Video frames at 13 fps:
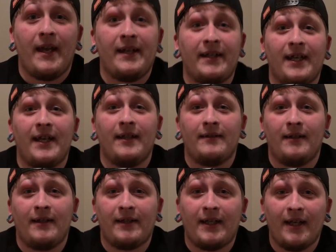And
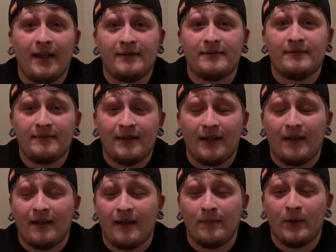again,
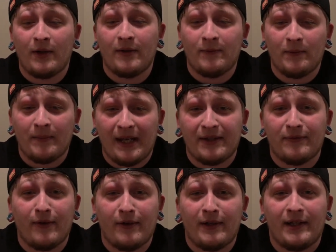I'm looking for max
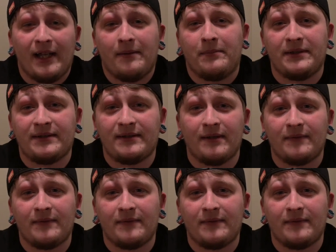rarity Glad Beast stuff.